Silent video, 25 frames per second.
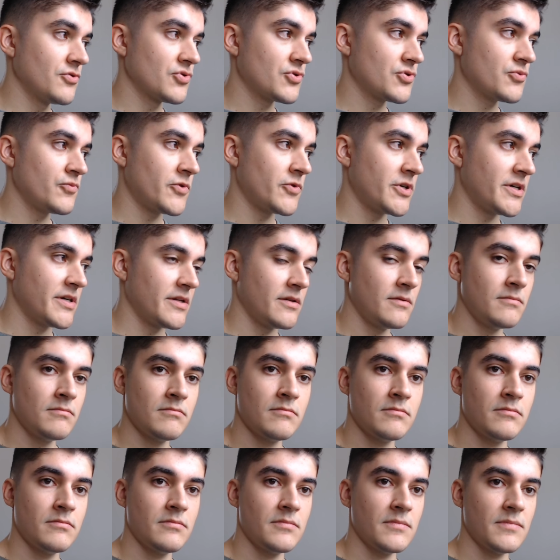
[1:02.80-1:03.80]
one,
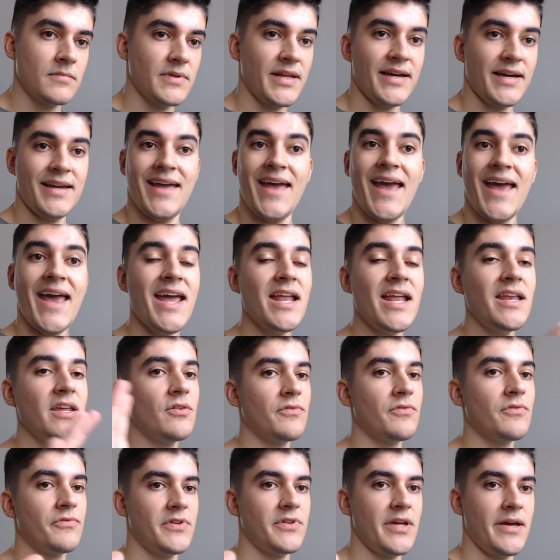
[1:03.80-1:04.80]
like any
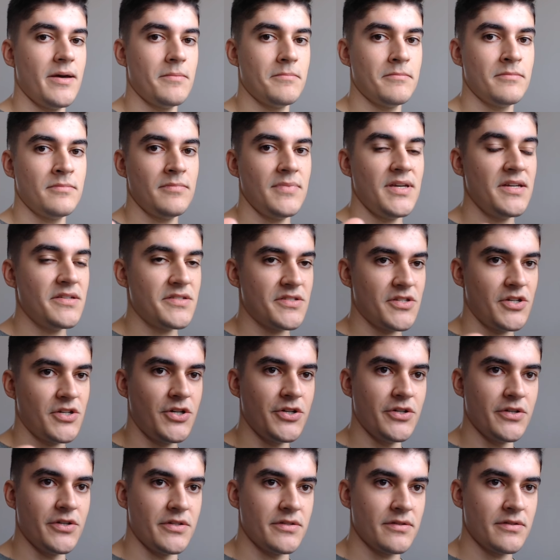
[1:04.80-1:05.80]
of them is
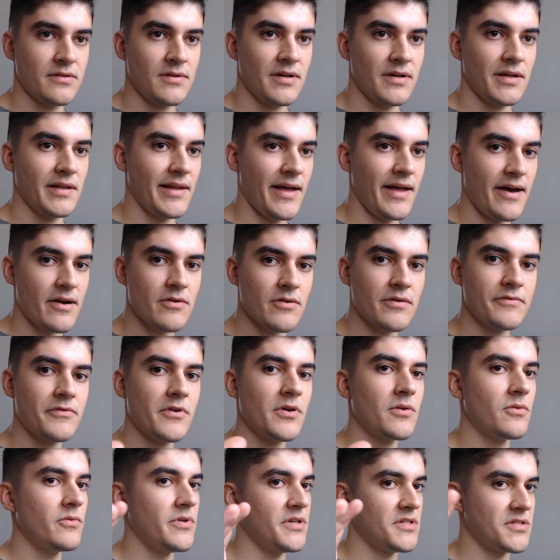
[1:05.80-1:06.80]
good.
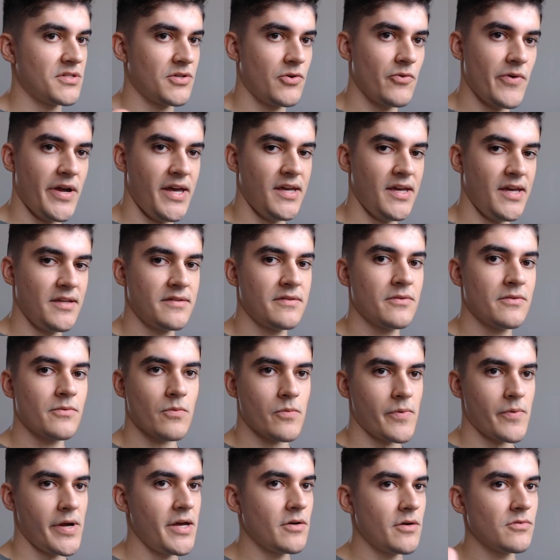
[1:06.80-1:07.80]
Laravel is great,
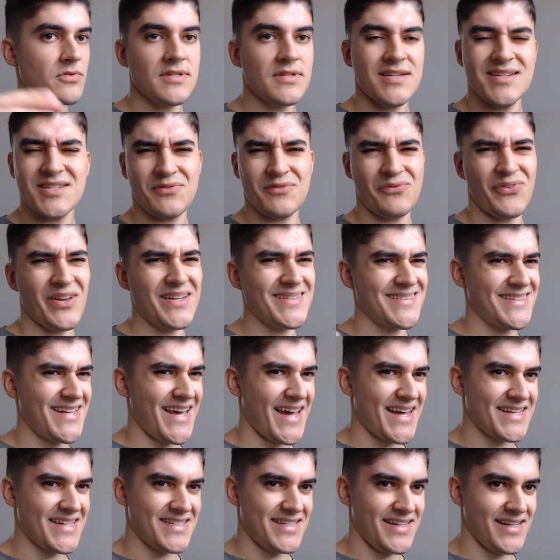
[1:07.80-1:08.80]
Rails is
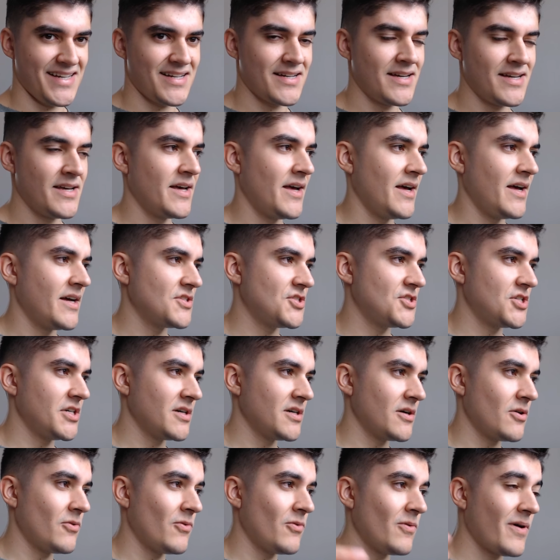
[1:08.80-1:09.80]
fantastic.
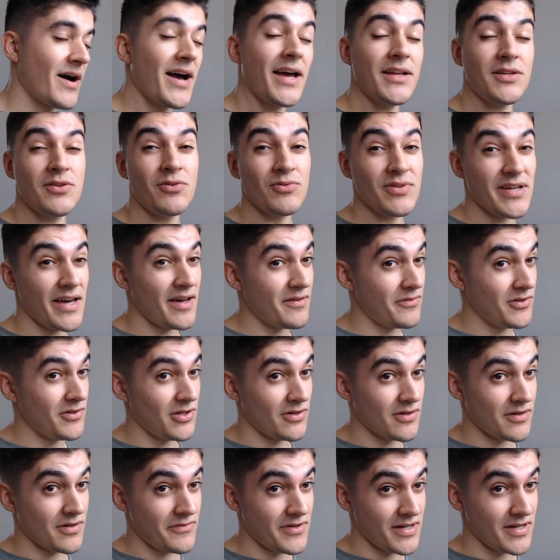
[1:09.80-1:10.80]
Django, I don't have a
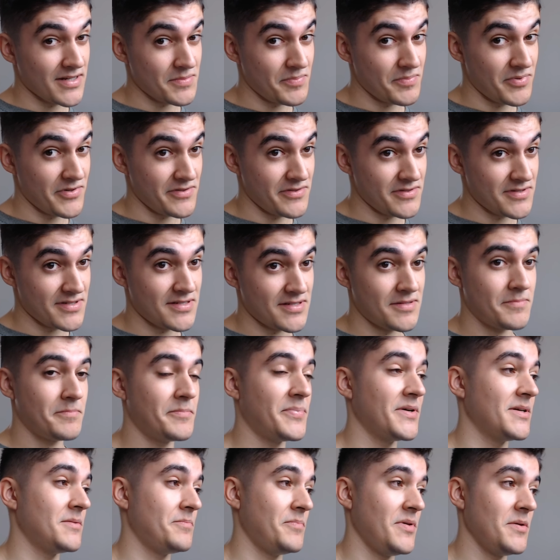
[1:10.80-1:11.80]
lot of experience,
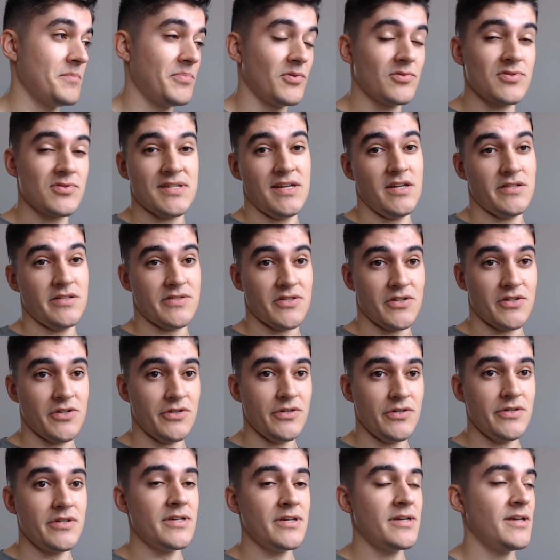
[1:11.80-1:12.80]
but people say it's
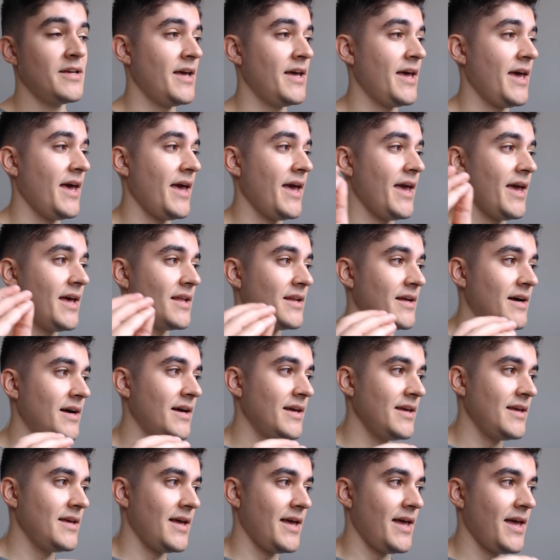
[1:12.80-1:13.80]
good, and
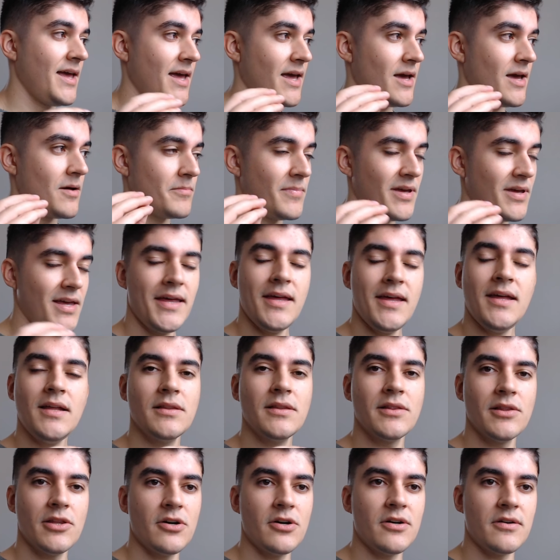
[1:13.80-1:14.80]
I am in
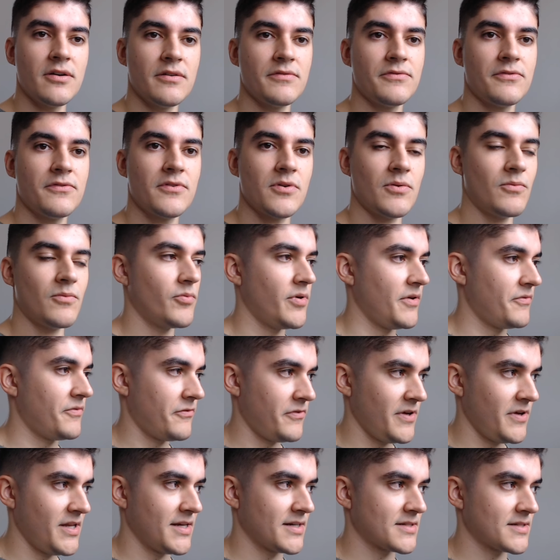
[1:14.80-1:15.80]
love with
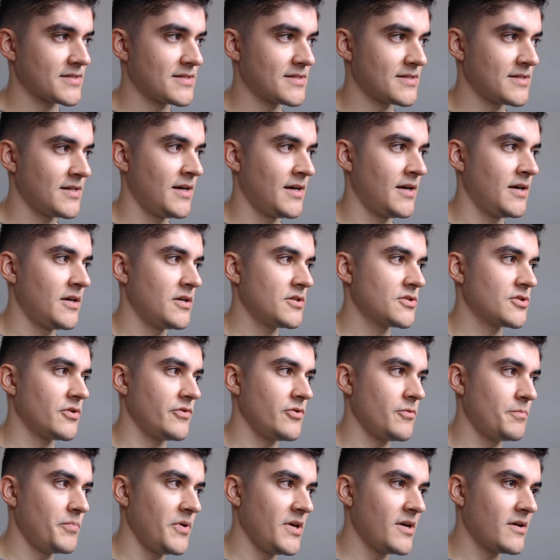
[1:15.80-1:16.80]
Phoenix. So
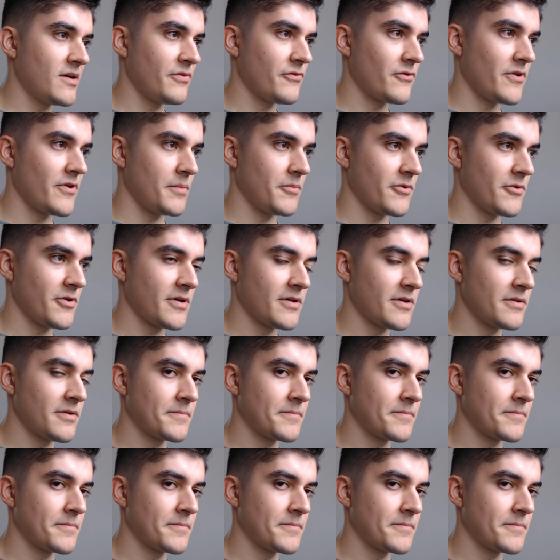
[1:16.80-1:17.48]
you pick a framework,